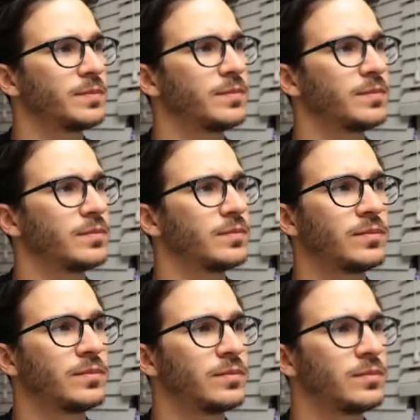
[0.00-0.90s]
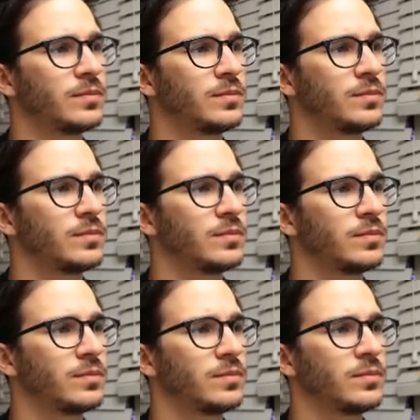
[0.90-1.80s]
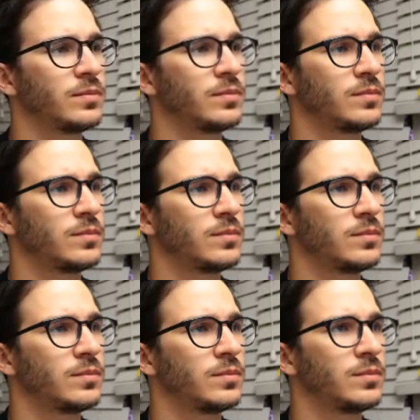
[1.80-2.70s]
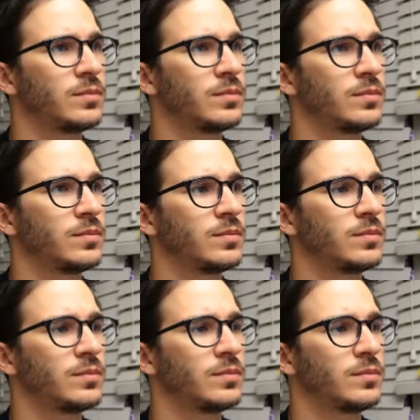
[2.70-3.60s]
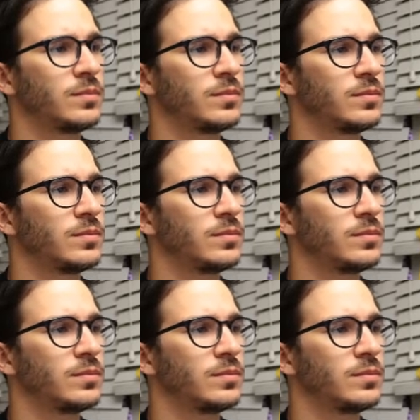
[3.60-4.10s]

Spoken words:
(no one is talking)